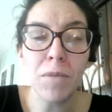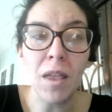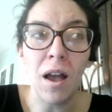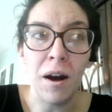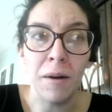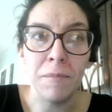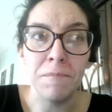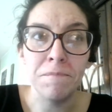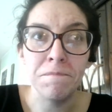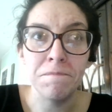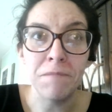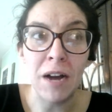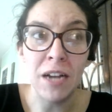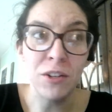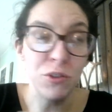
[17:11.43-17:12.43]

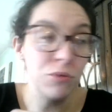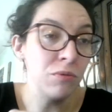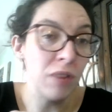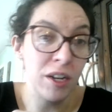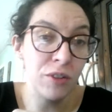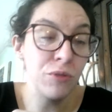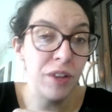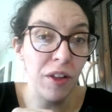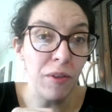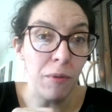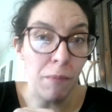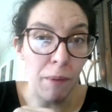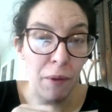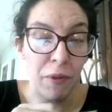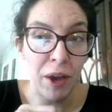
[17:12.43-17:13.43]
I do tell them
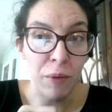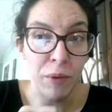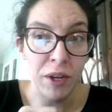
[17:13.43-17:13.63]
about that.